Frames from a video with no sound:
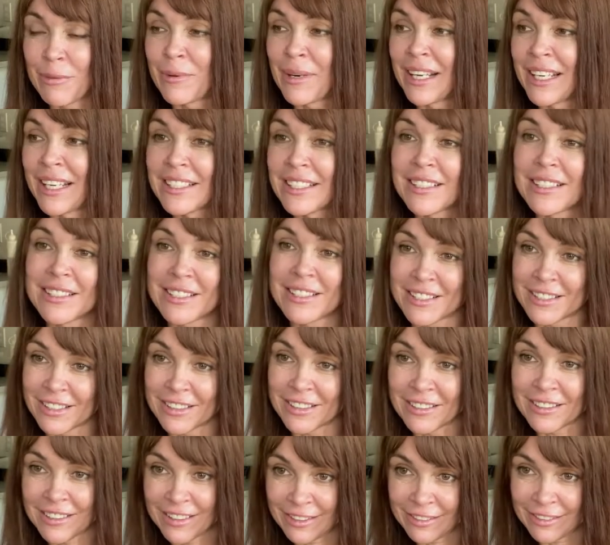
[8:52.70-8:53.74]
why is it
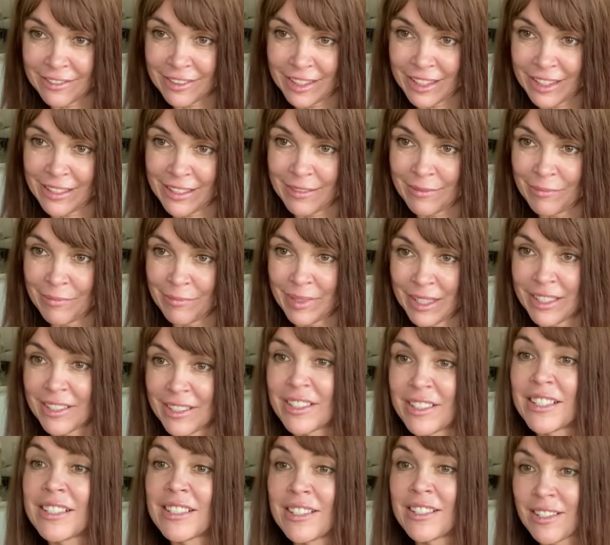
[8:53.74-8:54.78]
still living?
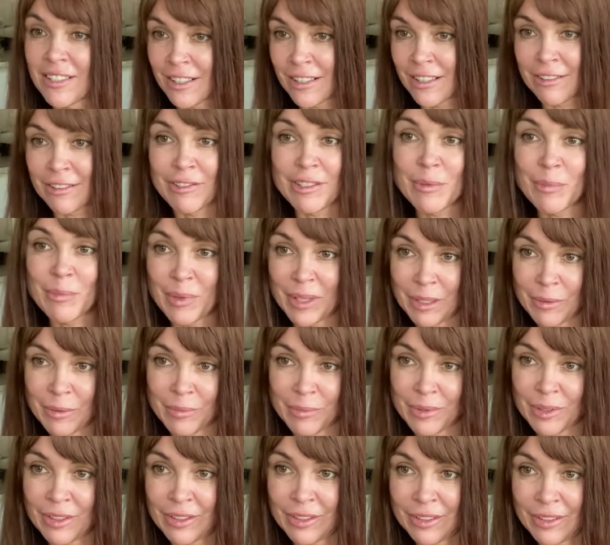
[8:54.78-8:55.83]
Because it serves
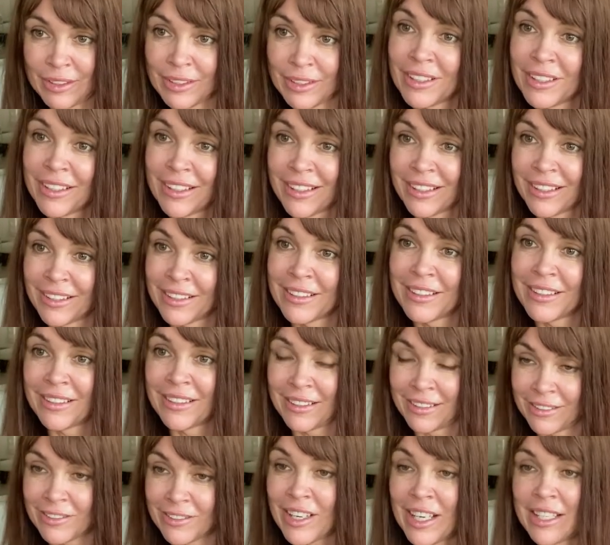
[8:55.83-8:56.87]
people,
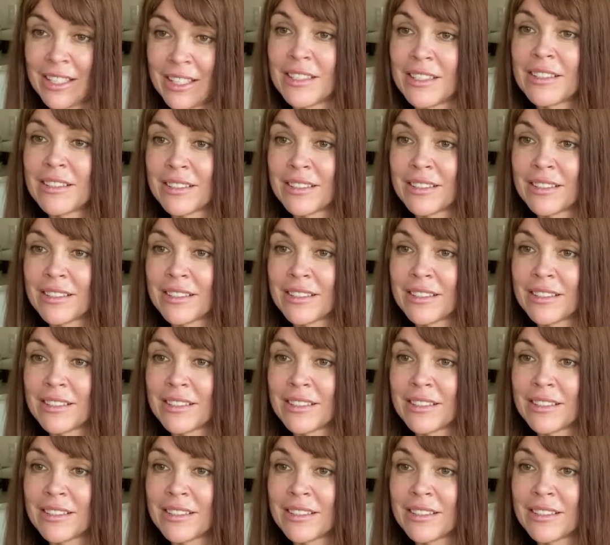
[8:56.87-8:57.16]
right?